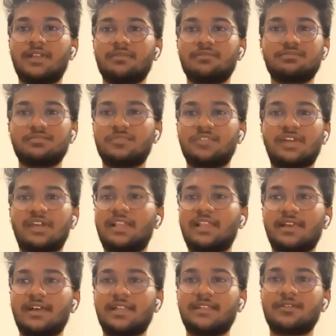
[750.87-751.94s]
Like there are
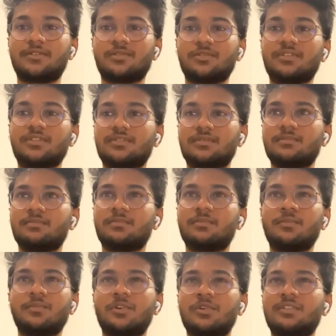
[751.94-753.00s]
like other courses,
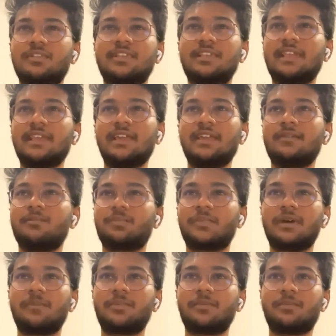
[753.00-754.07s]
mostly
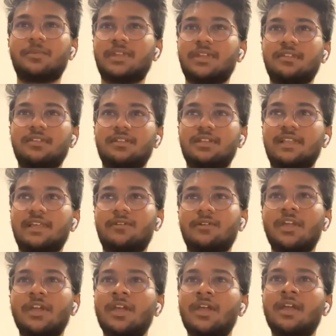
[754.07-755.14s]
a preparation
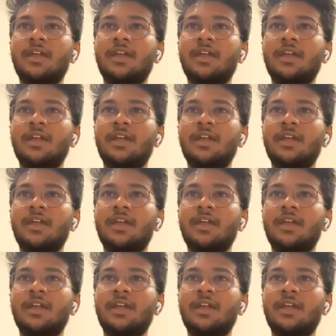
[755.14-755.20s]
like